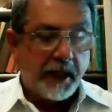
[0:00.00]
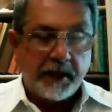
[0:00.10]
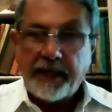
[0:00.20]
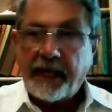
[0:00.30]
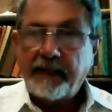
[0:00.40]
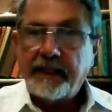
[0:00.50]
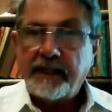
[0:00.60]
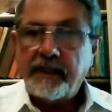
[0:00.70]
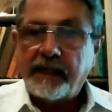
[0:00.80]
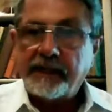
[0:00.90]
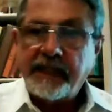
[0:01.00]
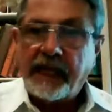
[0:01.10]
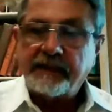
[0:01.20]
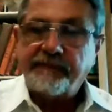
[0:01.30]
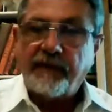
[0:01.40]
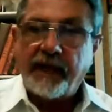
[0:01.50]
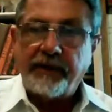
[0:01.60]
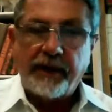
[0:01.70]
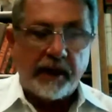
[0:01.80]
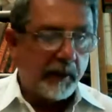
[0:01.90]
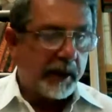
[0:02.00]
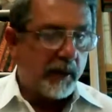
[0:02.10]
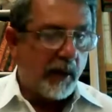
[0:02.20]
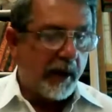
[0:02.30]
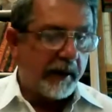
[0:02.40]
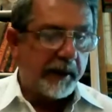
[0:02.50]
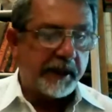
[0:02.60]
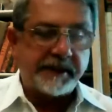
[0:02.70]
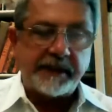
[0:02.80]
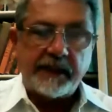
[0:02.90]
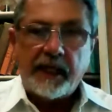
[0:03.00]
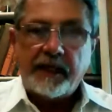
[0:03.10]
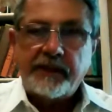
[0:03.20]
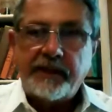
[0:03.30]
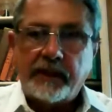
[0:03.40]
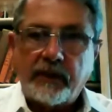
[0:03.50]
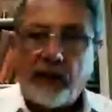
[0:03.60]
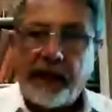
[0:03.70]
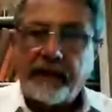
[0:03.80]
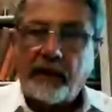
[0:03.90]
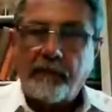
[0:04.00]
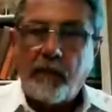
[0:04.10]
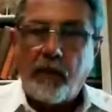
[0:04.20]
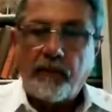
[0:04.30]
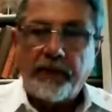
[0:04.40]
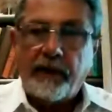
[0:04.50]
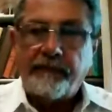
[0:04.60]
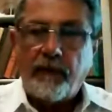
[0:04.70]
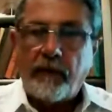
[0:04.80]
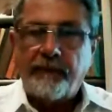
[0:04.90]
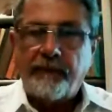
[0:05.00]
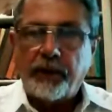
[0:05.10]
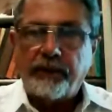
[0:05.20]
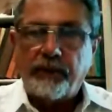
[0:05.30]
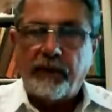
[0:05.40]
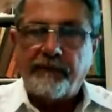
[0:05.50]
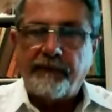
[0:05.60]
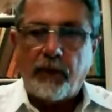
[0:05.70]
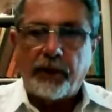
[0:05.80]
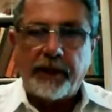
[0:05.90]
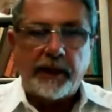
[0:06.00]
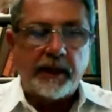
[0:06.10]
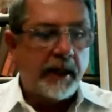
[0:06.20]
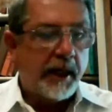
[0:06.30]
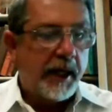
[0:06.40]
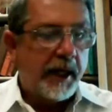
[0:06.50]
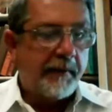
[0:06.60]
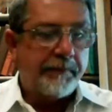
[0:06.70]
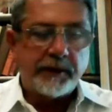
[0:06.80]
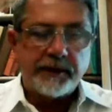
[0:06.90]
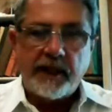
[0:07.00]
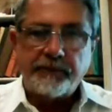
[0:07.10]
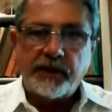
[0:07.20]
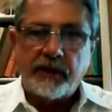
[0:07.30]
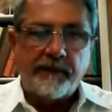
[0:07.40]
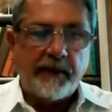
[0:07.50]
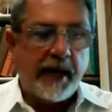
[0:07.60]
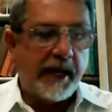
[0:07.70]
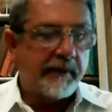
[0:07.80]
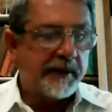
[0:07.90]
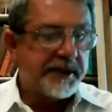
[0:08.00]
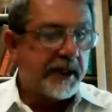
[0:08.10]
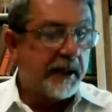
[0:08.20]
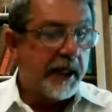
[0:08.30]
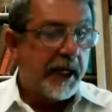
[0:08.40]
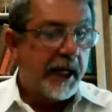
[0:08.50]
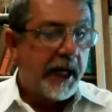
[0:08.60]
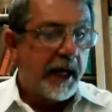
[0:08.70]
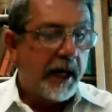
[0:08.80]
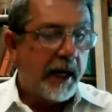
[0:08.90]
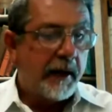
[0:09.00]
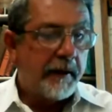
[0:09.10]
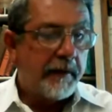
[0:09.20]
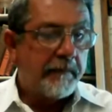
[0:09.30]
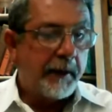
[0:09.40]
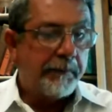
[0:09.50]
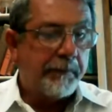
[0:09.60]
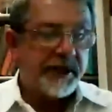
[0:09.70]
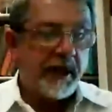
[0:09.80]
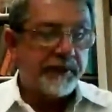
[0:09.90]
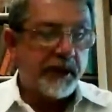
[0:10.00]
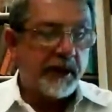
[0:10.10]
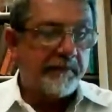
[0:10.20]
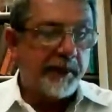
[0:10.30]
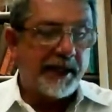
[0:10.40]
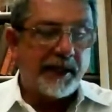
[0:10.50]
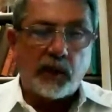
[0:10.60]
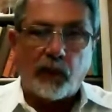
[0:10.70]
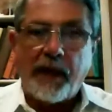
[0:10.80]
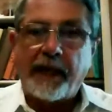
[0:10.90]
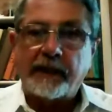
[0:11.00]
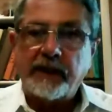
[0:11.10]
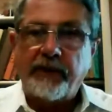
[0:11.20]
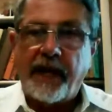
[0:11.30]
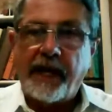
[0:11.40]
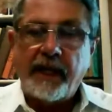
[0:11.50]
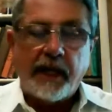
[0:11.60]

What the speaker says: they did not satisfy their requirements to grant their Form 4340 a presumption of accuracy, a presumption of being correct. So that